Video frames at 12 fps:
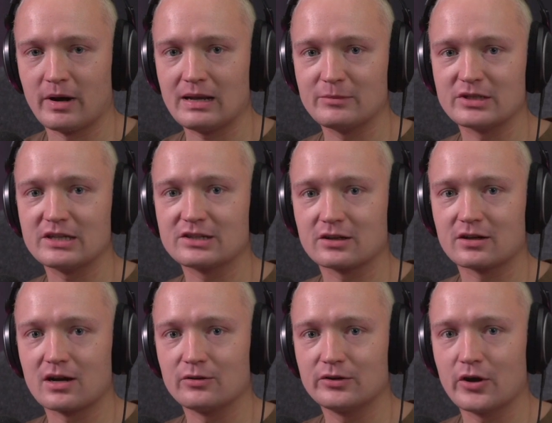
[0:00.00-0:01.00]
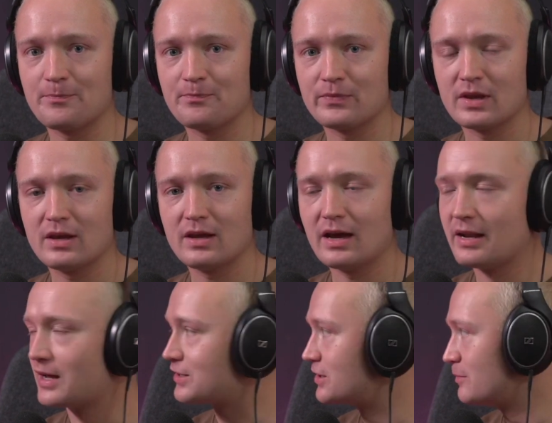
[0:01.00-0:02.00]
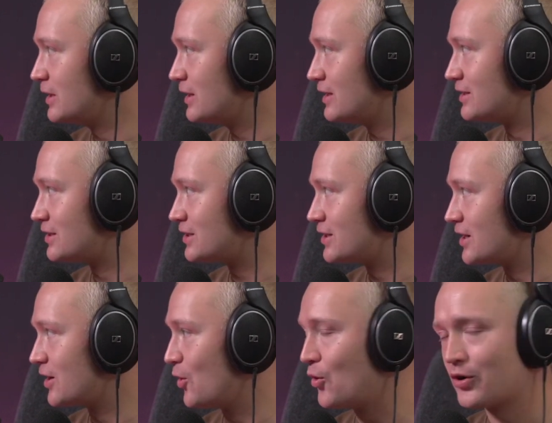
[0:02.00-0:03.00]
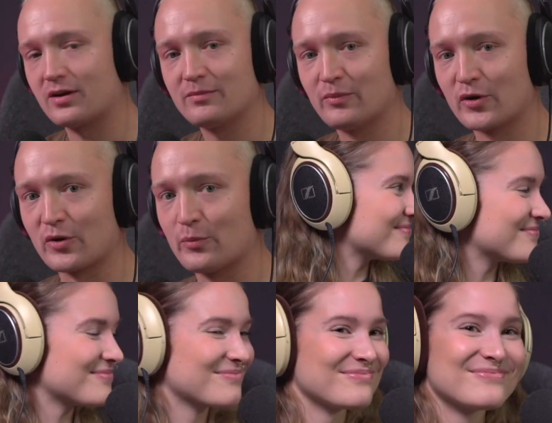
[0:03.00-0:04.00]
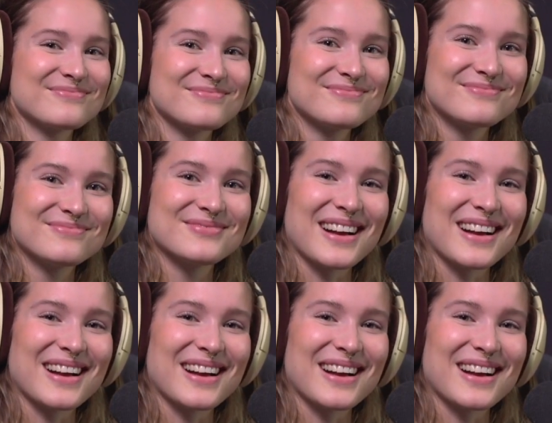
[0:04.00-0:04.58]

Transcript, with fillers: My name is Isak Rautio, and next to me is uh, Oona Poropudas. Hi, Oona.